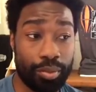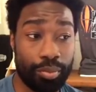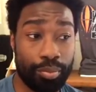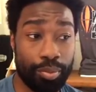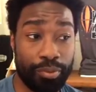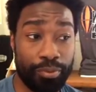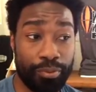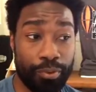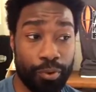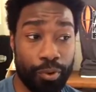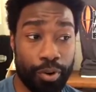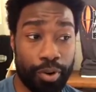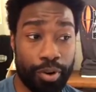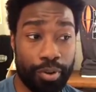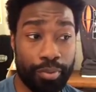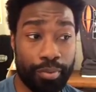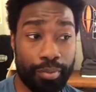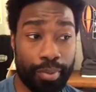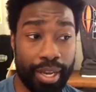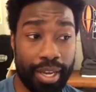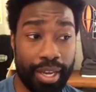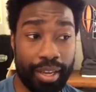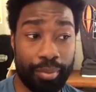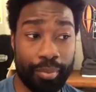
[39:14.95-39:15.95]
before
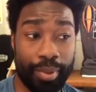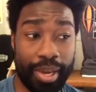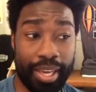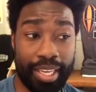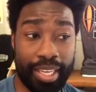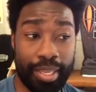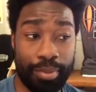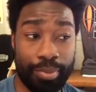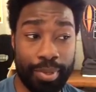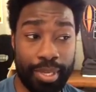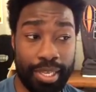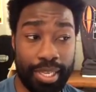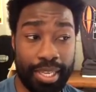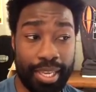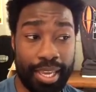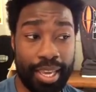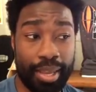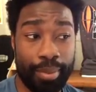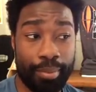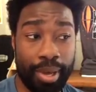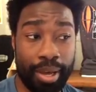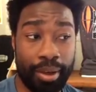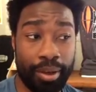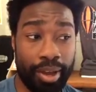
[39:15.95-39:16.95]
my my EP
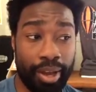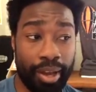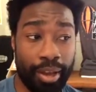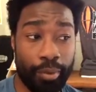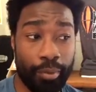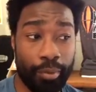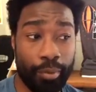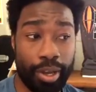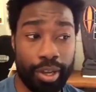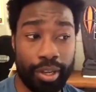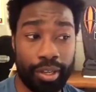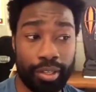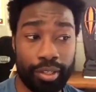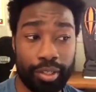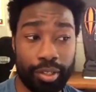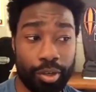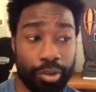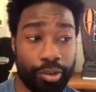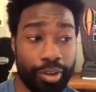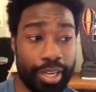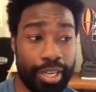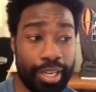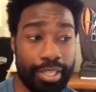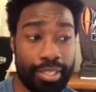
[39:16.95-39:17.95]
came out, I went
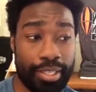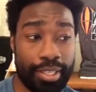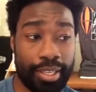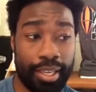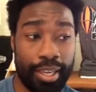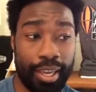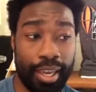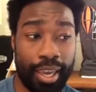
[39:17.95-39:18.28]
crazy,